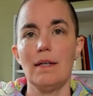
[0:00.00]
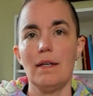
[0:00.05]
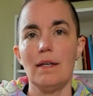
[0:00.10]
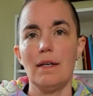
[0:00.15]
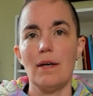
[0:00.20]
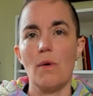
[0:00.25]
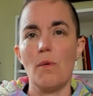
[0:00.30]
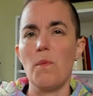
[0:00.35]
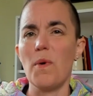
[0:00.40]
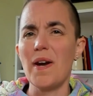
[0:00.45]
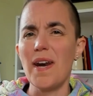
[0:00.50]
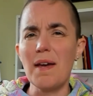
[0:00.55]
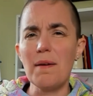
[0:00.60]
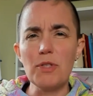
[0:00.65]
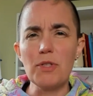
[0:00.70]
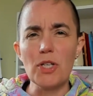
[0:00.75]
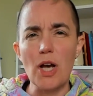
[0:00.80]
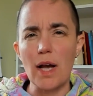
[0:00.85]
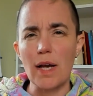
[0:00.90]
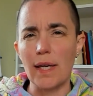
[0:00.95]
When I'm
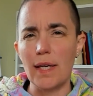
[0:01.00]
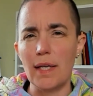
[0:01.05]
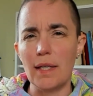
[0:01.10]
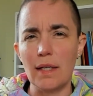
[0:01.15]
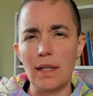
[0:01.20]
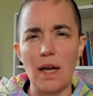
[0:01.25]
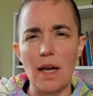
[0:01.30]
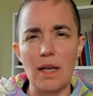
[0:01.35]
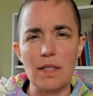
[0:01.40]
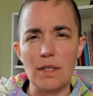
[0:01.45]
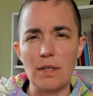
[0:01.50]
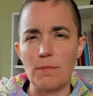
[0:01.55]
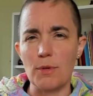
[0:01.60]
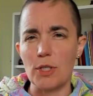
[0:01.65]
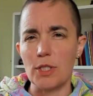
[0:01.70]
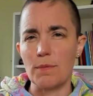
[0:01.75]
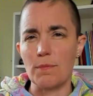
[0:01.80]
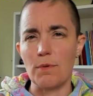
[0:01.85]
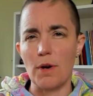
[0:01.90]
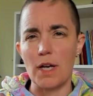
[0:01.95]
talking to
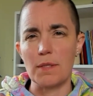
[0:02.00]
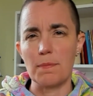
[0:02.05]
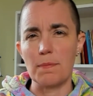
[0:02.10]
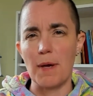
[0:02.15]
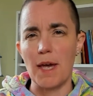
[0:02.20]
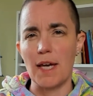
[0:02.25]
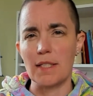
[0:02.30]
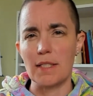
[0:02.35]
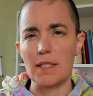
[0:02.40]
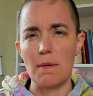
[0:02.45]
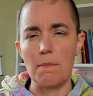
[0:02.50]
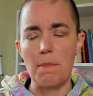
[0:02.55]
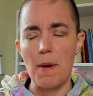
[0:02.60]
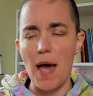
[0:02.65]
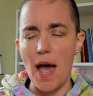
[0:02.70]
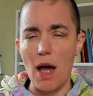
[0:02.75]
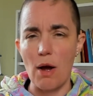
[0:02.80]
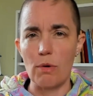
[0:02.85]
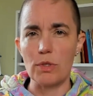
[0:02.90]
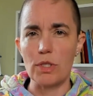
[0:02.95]
customers and prospects
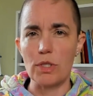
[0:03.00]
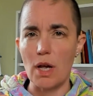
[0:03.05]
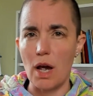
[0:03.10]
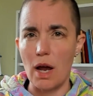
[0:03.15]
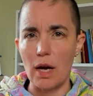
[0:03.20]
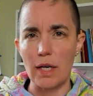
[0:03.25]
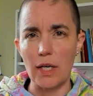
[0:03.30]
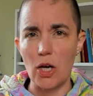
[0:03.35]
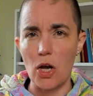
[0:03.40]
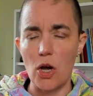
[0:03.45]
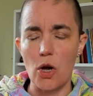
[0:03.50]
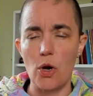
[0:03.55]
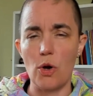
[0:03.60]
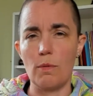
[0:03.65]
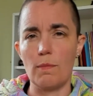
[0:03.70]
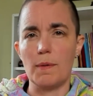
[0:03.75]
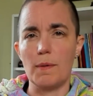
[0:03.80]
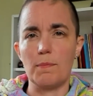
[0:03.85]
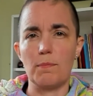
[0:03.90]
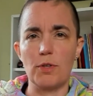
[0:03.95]
about
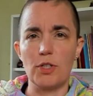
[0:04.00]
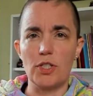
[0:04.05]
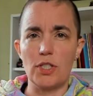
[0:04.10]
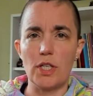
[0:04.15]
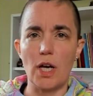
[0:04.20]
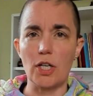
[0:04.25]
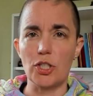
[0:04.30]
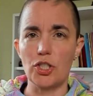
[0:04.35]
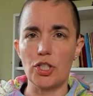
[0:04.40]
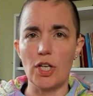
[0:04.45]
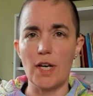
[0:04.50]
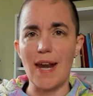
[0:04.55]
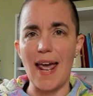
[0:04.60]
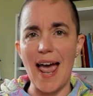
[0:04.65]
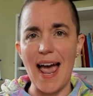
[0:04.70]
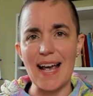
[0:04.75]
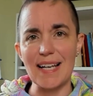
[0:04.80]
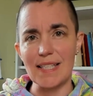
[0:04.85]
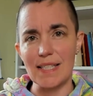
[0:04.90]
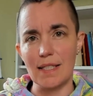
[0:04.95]
Honeycomb and production
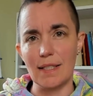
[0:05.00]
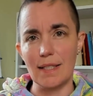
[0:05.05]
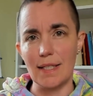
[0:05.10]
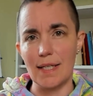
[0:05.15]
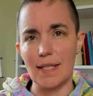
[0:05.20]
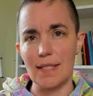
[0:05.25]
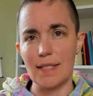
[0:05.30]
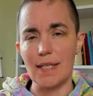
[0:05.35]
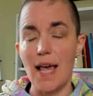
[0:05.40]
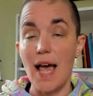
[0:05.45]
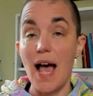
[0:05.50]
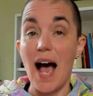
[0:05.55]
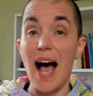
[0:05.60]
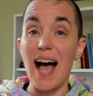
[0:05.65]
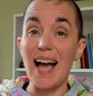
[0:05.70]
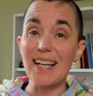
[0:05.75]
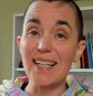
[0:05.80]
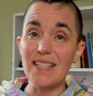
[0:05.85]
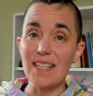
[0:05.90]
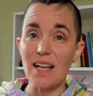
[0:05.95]
excellence,
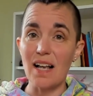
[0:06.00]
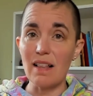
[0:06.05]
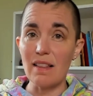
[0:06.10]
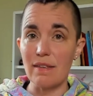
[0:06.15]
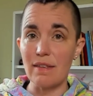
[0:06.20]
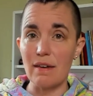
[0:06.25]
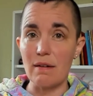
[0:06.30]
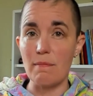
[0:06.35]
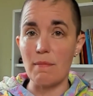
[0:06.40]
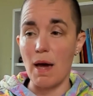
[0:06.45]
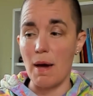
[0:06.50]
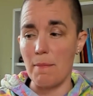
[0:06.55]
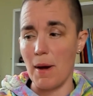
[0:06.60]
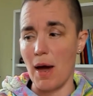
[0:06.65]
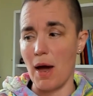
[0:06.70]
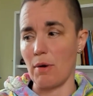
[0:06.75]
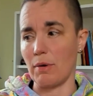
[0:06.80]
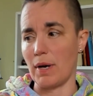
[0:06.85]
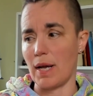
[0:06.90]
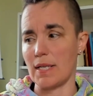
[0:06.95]
I tell them
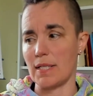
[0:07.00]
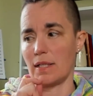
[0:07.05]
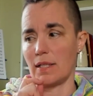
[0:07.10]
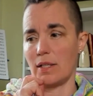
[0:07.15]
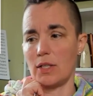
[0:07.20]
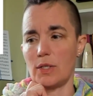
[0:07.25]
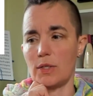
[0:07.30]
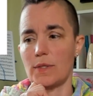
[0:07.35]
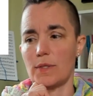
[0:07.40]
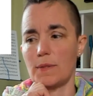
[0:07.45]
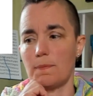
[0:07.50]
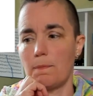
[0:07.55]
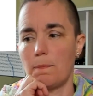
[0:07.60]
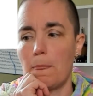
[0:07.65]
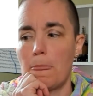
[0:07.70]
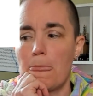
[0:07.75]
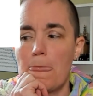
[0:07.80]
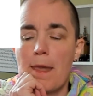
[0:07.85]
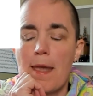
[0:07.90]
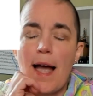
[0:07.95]
about SLOs.
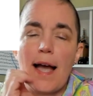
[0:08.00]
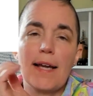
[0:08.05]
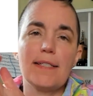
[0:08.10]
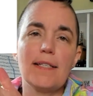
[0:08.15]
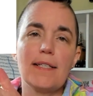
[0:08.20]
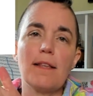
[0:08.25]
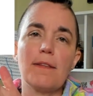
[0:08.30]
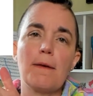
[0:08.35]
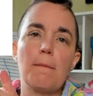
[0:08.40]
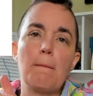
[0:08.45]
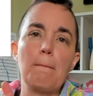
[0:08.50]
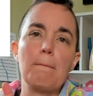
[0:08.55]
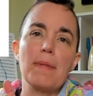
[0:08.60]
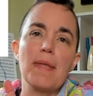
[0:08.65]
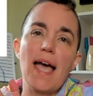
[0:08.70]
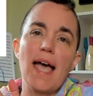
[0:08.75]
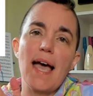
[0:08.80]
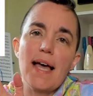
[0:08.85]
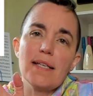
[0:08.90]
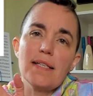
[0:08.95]
I tell them
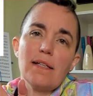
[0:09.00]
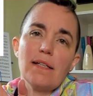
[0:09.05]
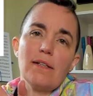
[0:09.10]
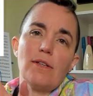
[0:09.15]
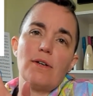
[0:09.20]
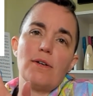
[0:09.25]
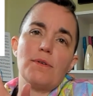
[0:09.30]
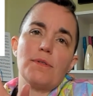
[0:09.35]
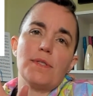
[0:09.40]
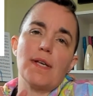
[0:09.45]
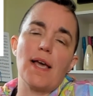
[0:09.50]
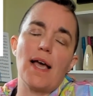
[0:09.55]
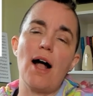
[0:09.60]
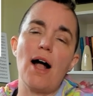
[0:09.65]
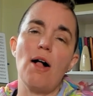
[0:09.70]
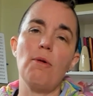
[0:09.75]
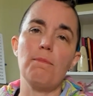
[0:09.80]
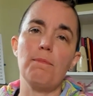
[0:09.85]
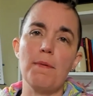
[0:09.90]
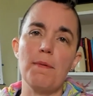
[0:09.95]
SLOs
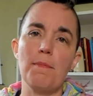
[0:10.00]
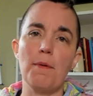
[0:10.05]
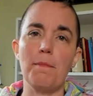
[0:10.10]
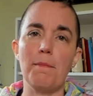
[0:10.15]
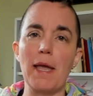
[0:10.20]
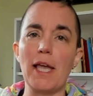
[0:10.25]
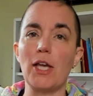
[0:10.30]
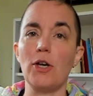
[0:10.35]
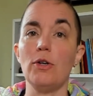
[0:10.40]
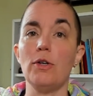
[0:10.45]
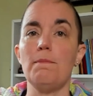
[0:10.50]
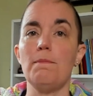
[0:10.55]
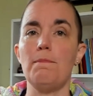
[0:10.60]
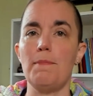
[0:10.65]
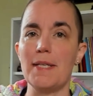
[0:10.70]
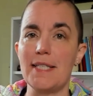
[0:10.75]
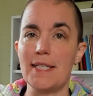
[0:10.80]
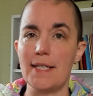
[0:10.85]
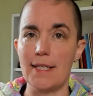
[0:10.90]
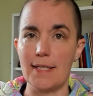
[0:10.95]
help people make good
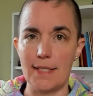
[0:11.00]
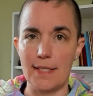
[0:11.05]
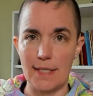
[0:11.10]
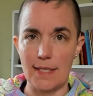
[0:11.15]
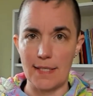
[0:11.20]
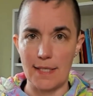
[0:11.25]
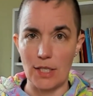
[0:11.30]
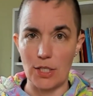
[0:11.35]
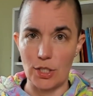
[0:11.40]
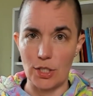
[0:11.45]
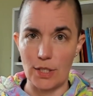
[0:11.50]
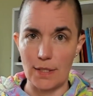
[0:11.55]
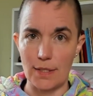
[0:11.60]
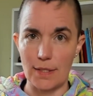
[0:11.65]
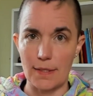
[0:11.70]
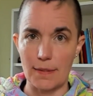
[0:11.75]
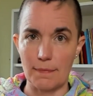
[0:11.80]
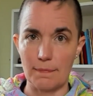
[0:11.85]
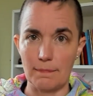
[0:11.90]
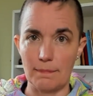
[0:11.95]
business
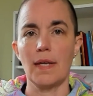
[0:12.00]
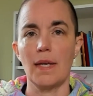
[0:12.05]
decisions.